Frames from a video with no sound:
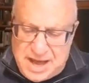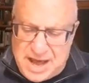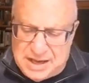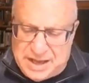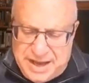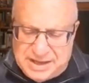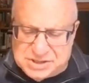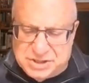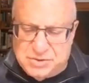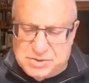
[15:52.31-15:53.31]
Al
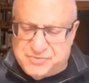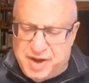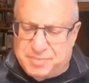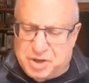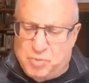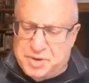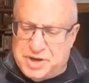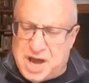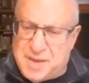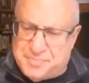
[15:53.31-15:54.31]
Hansen, whose family opened
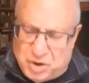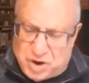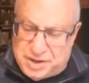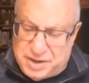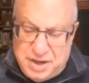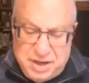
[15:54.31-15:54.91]
a hop yard